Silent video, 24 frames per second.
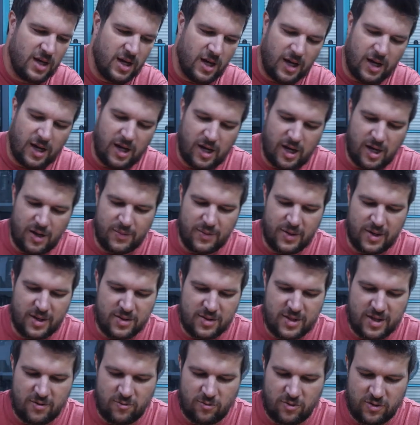
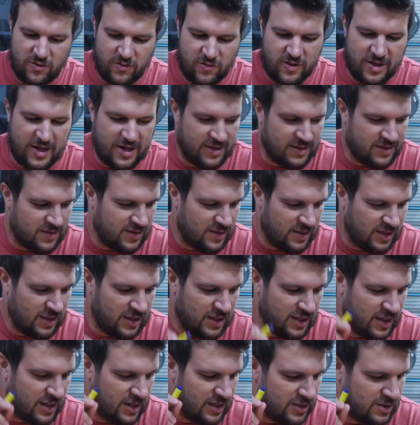And then we've got
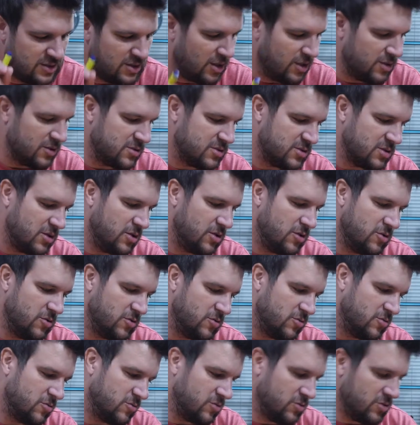the Dart
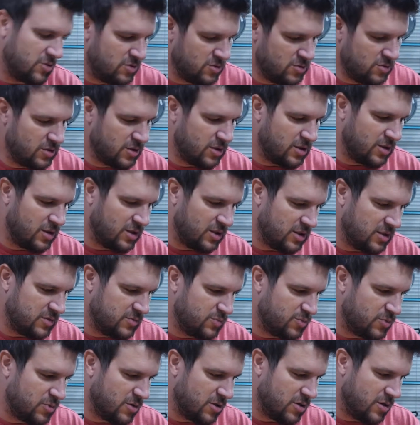Zone, what are these,
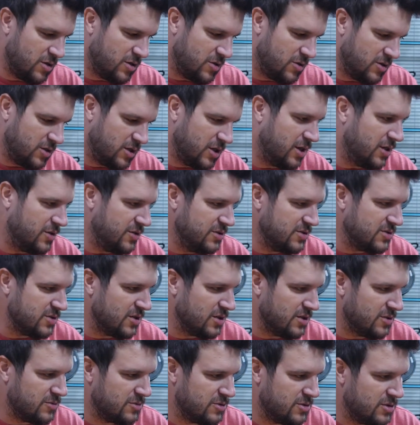Pro, these are
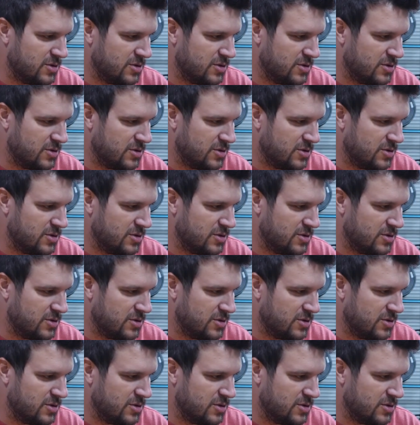the